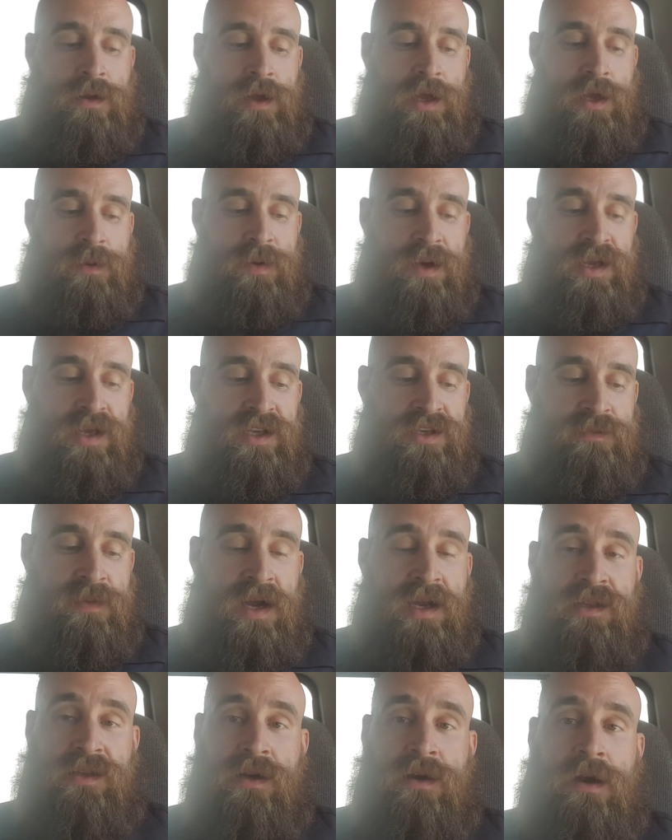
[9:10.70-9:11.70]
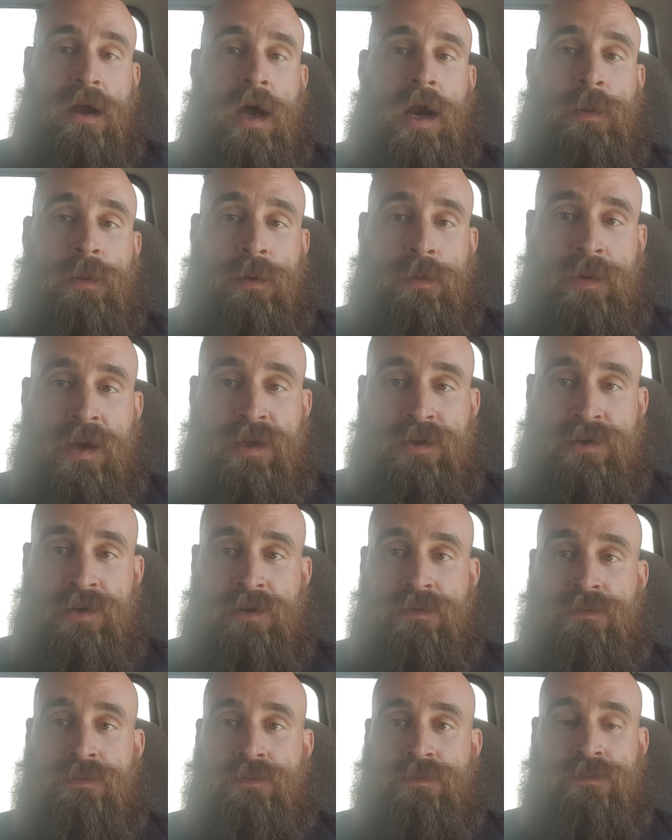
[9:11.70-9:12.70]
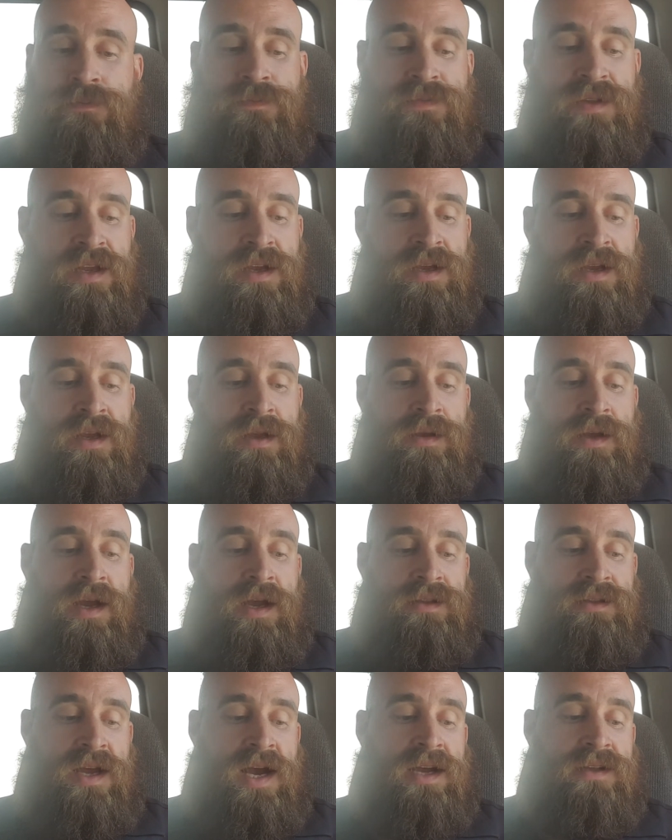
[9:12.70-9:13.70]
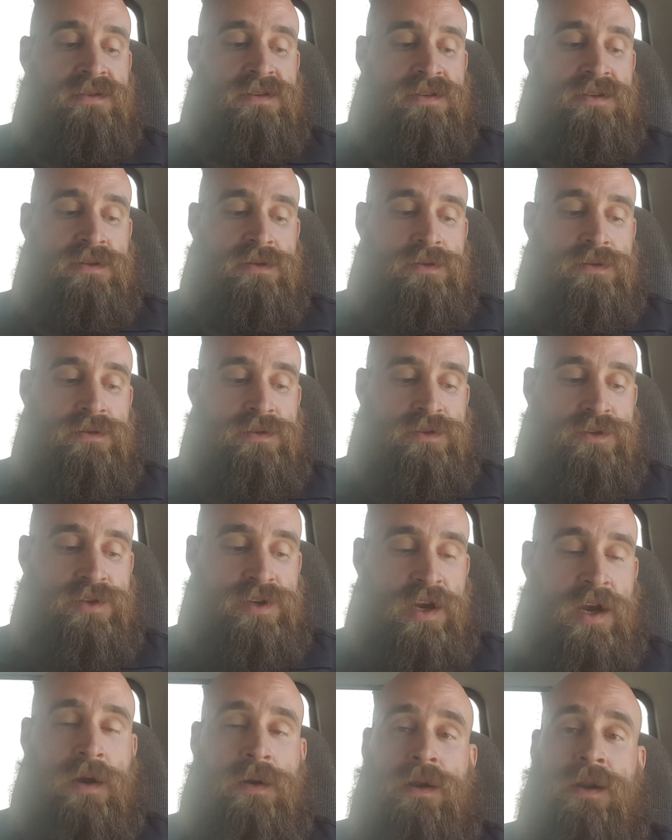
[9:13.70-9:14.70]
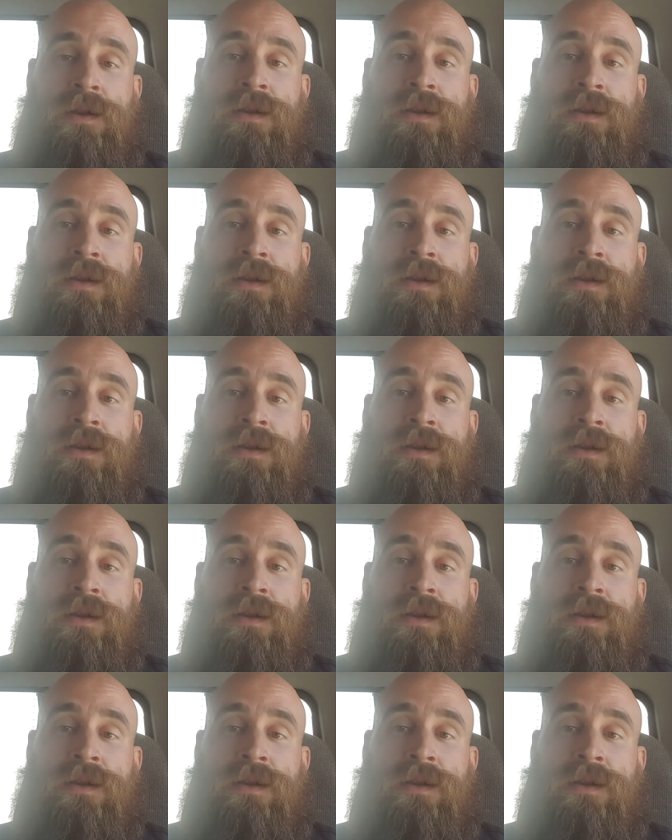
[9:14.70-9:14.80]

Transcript: but he's my third honorable mention, and that's Jared